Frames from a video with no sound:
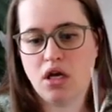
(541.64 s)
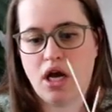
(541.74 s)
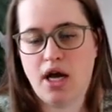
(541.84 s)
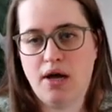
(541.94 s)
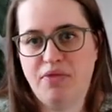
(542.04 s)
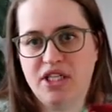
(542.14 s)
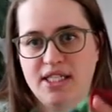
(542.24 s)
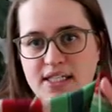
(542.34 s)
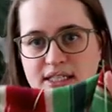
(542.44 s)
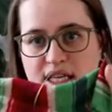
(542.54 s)

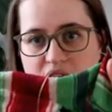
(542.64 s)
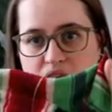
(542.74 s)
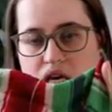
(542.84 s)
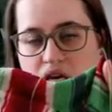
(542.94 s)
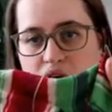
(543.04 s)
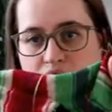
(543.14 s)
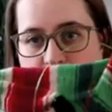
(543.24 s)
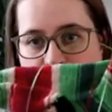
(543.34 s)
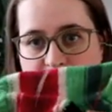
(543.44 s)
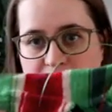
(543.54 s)
This is the
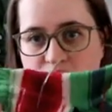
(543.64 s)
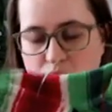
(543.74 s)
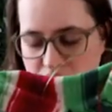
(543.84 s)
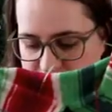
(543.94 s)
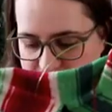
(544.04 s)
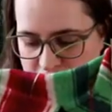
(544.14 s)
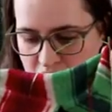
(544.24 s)
next one. This is